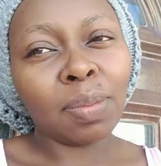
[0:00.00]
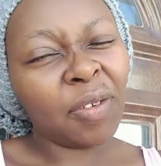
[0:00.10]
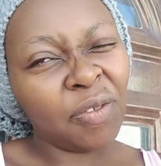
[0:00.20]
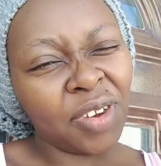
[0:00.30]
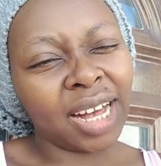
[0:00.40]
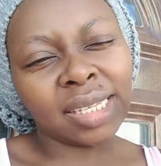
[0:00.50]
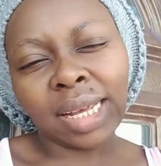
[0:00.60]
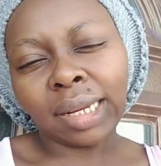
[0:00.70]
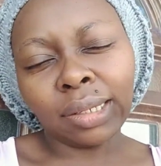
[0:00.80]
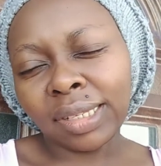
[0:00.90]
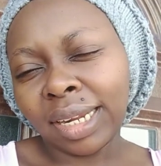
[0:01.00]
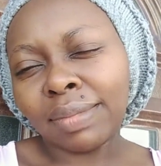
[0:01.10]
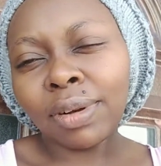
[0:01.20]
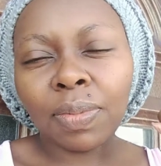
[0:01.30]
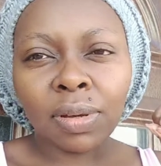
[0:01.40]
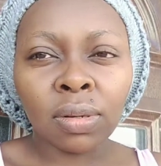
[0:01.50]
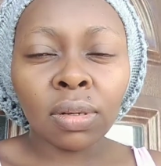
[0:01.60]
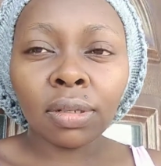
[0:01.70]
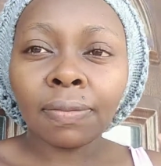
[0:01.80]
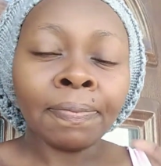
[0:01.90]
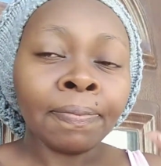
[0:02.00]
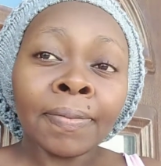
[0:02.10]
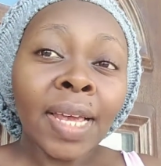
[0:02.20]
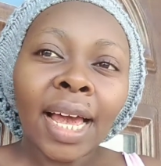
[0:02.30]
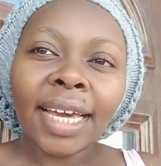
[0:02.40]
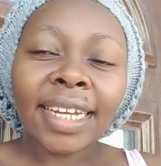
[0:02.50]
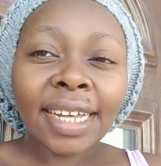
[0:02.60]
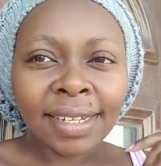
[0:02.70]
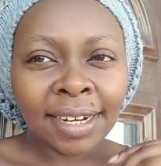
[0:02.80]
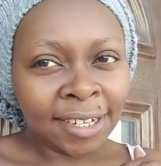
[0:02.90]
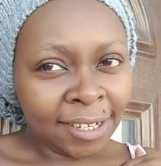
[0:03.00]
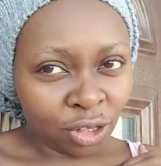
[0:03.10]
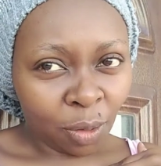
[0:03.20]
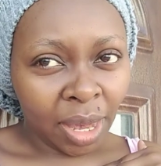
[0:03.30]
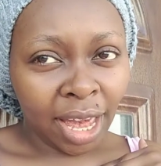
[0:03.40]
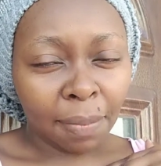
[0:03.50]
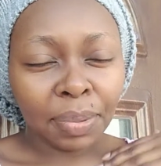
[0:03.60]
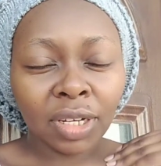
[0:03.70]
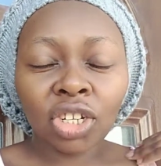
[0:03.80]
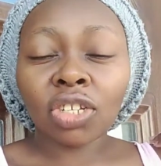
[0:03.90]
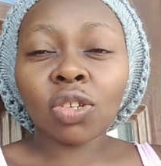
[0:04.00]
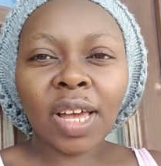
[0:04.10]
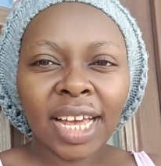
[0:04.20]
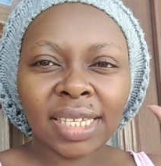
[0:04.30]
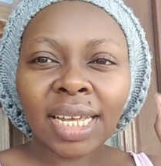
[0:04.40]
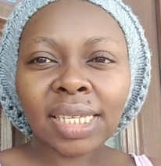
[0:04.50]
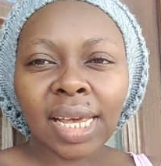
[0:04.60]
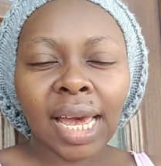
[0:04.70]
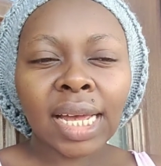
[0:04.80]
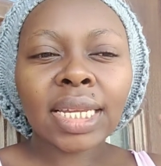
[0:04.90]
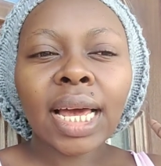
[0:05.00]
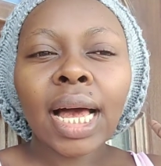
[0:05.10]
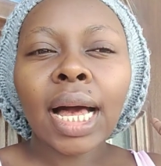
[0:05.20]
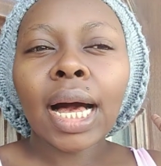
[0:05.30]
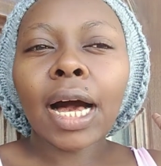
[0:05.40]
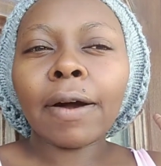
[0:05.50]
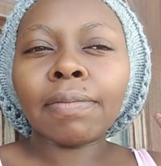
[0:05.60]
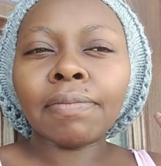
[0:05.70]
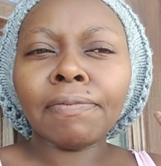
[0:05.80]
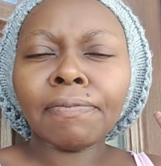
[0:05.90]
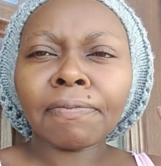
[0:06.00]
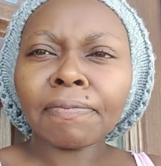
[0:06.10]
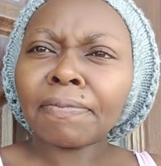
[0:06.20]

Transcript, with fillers: My fingers are crossed and I'm hoping oh it doesn't nichomea picture. So guys, that said, um